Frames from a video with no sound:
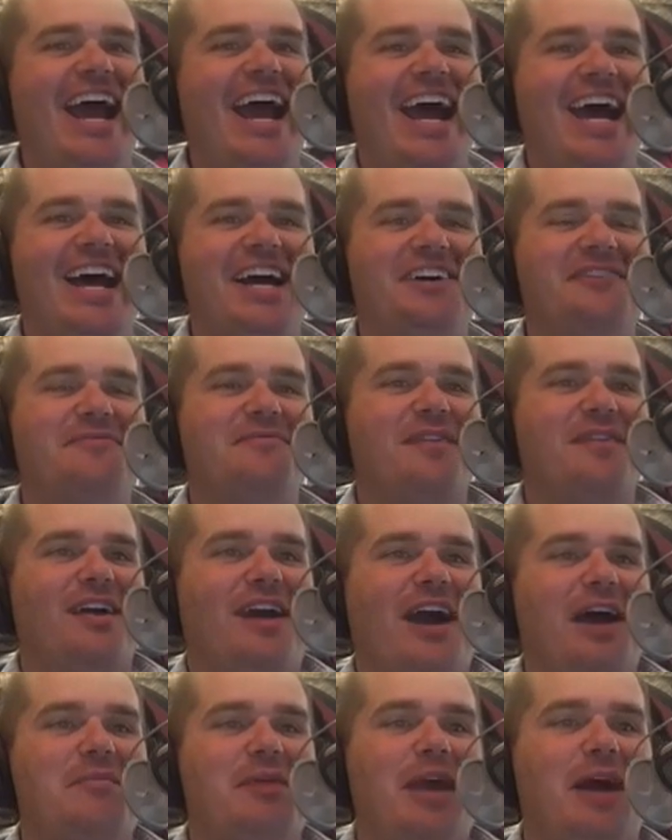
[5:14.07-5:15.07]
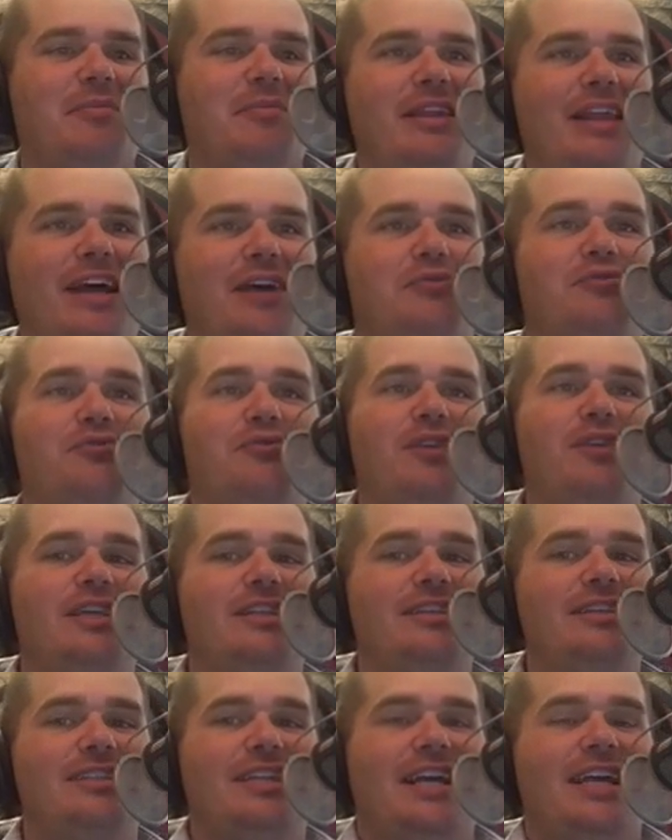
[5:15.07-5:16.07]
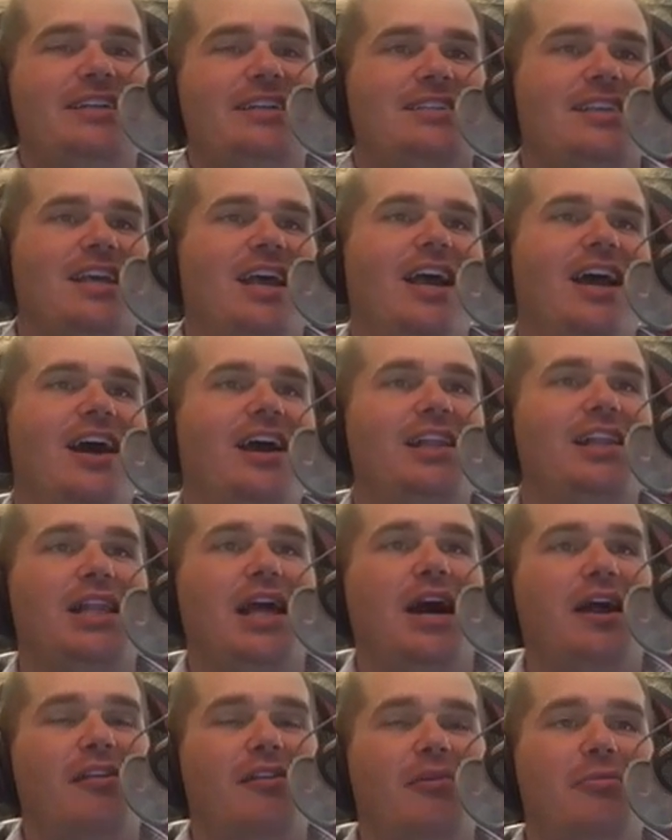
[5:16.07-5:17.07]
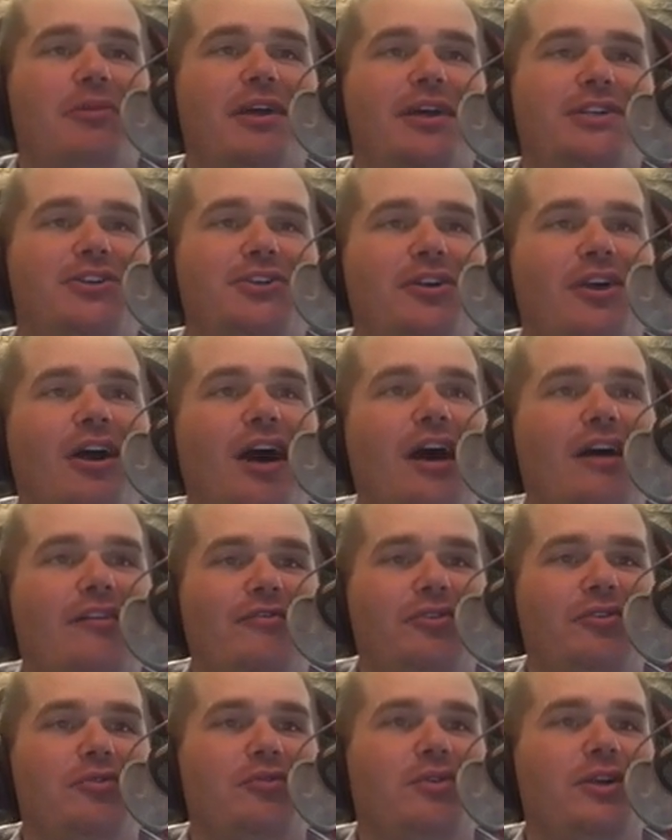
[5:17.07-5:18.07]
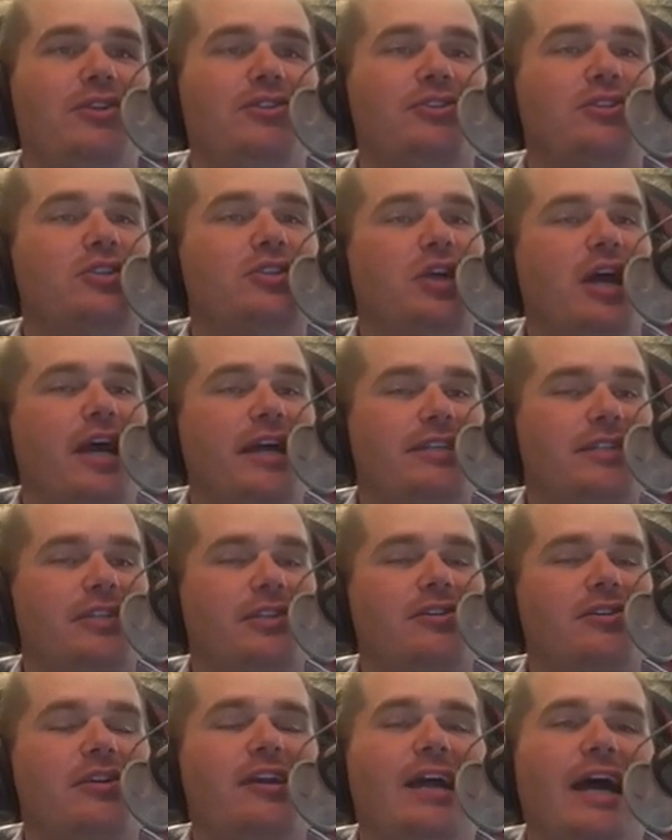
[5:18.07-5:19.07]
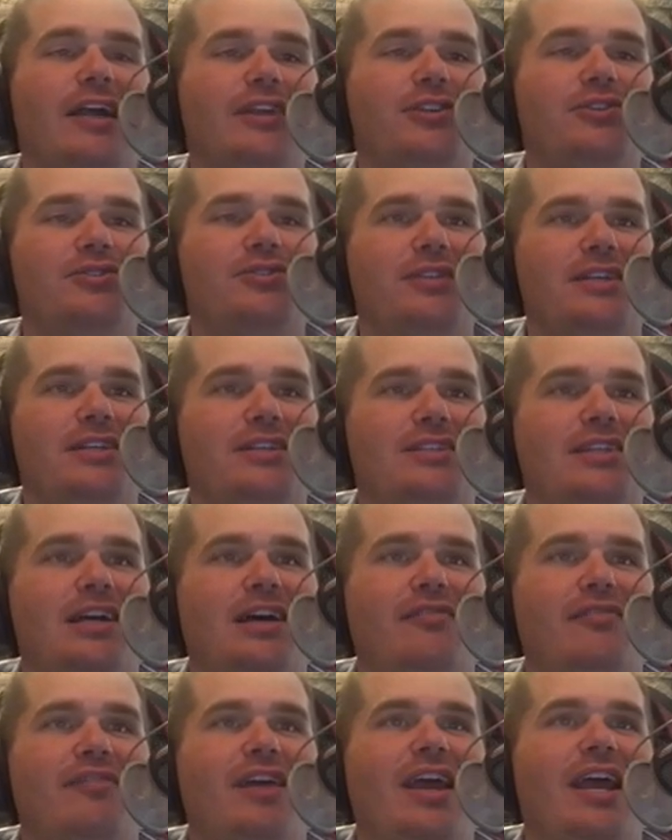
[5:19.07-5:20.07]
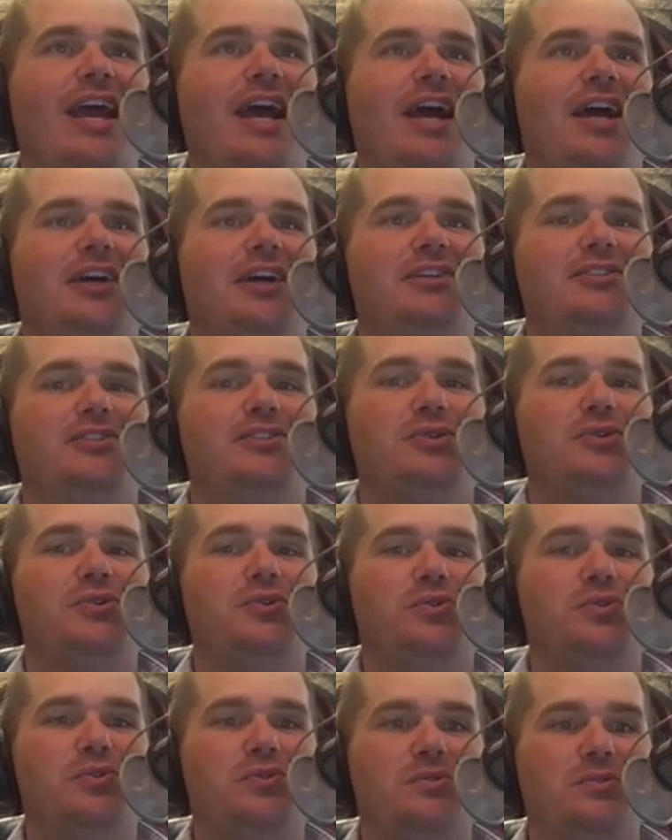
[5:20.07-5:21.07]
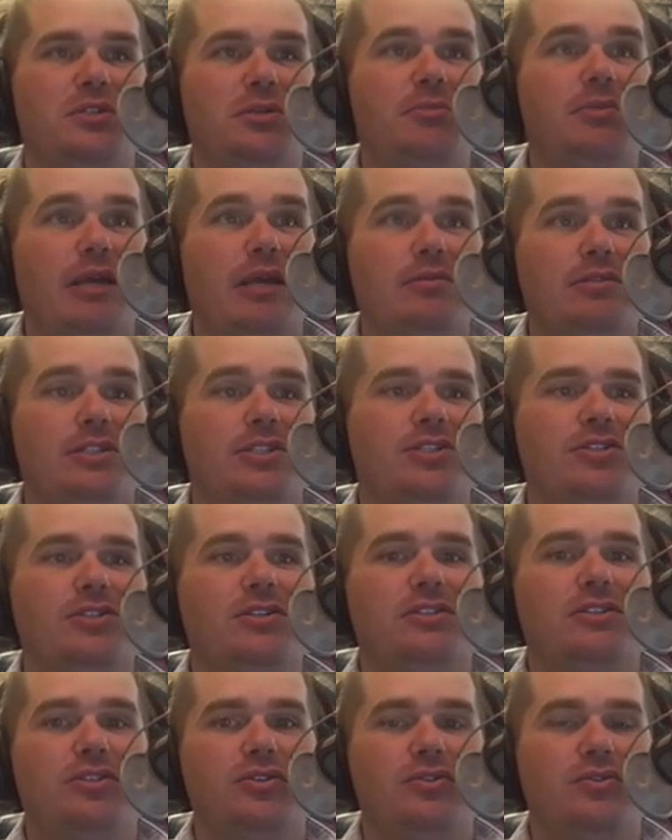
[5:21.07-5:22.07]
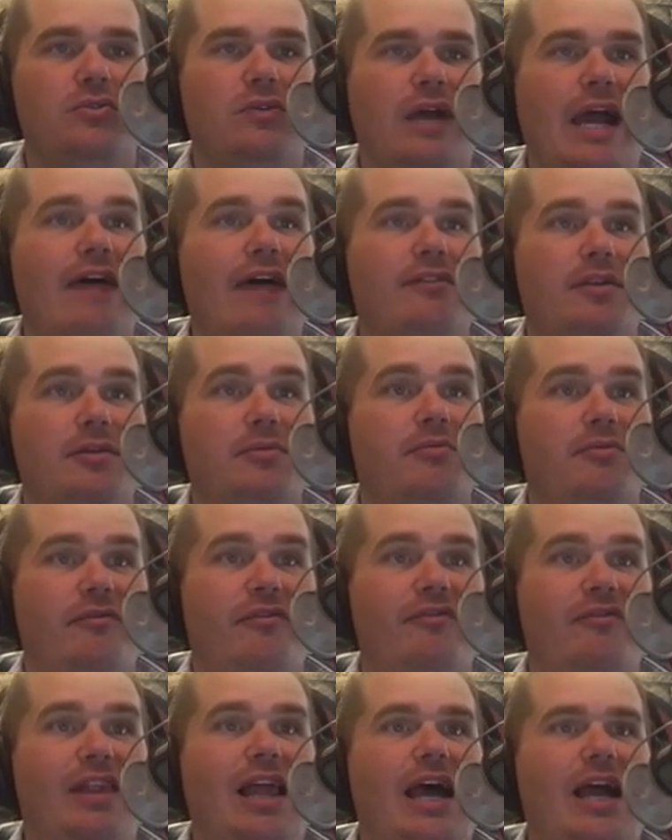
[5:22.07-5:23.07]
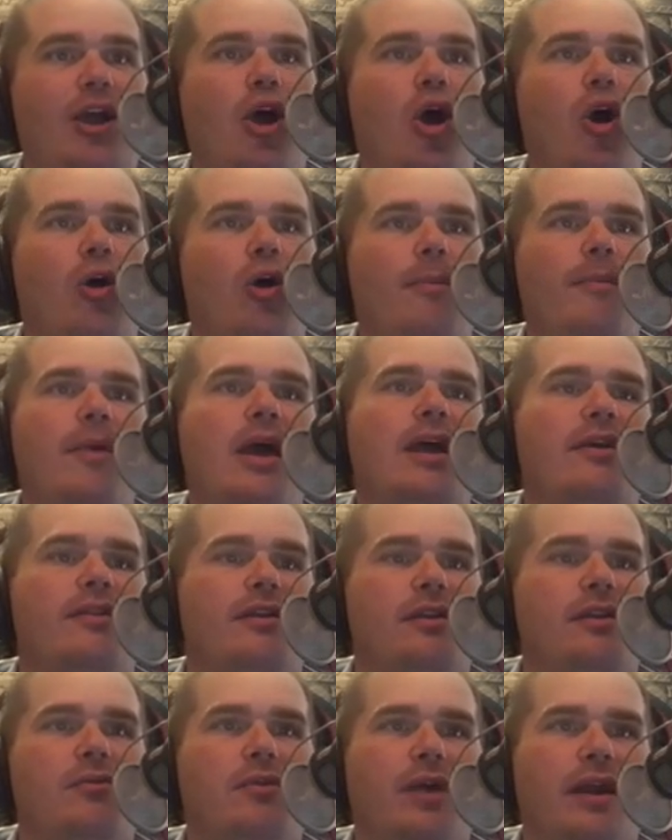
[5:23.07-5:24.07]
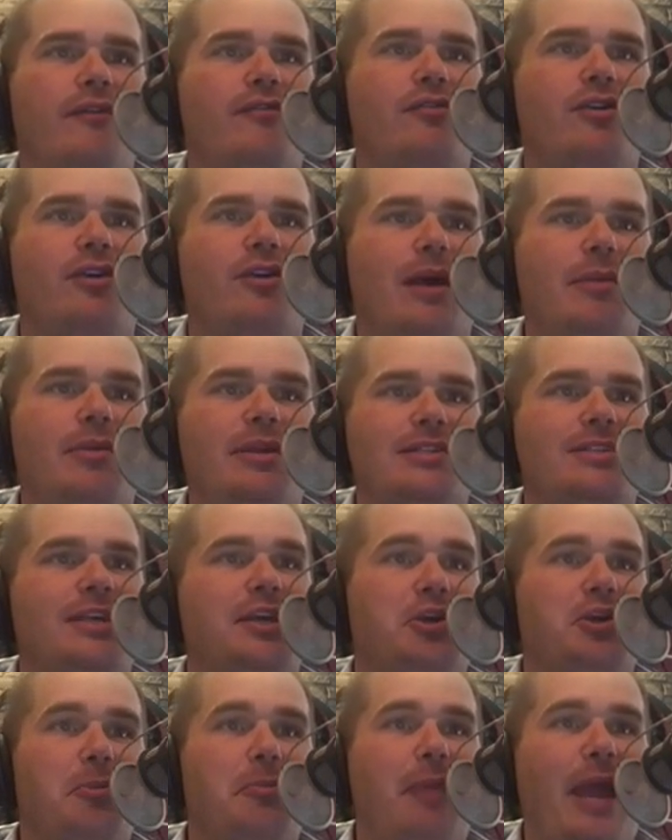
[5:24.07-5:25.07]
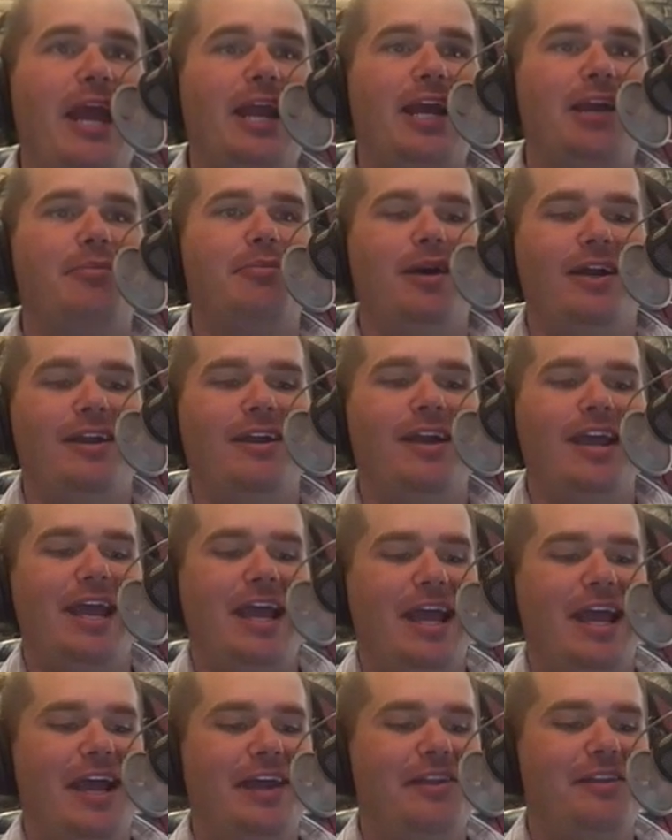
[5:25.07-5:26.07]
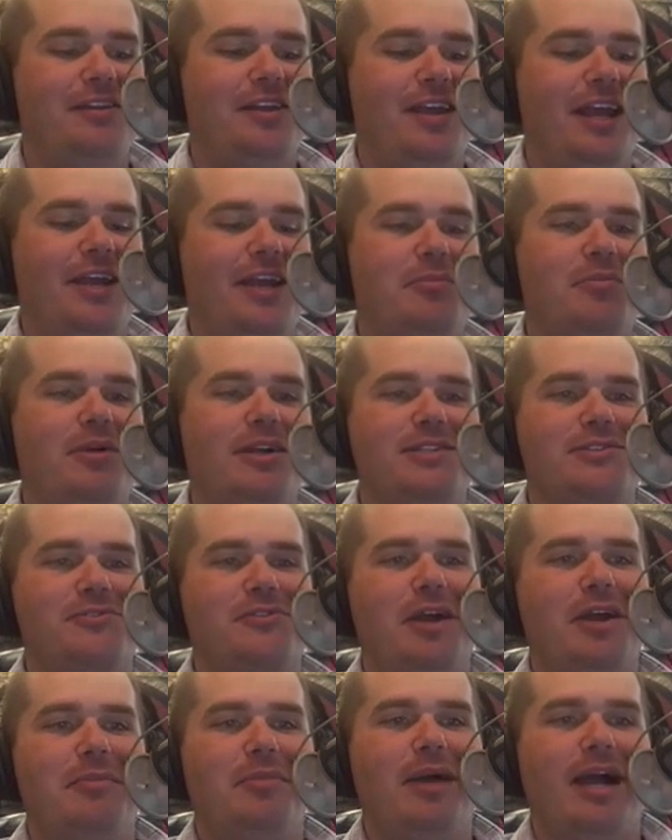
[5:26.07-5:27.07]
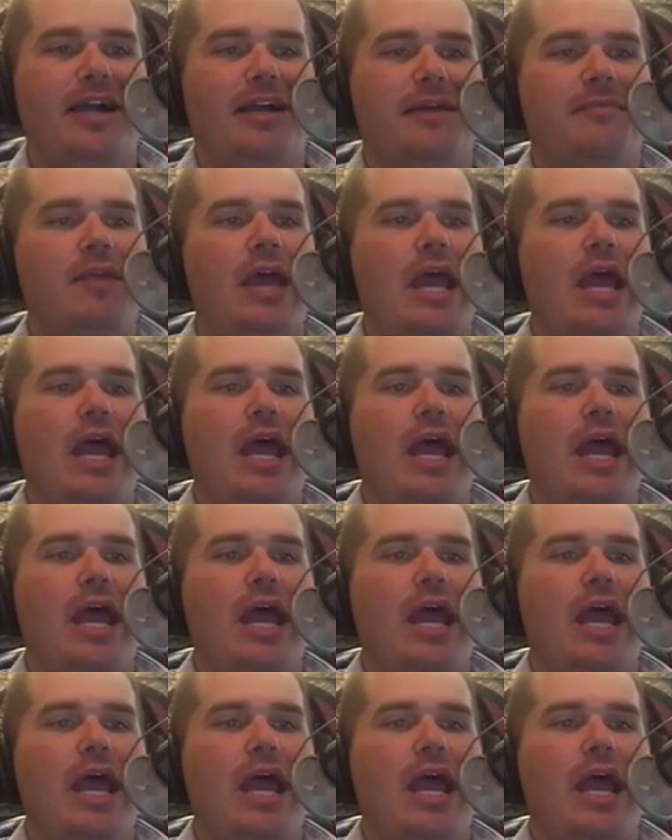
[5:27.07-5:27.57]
I mean, that really takes a lot of the pressure off you when you're trying to learn how to do this stuff, to be able to have it fly home. That it whenever, I mean, it's like your panic button, and it brings it right back.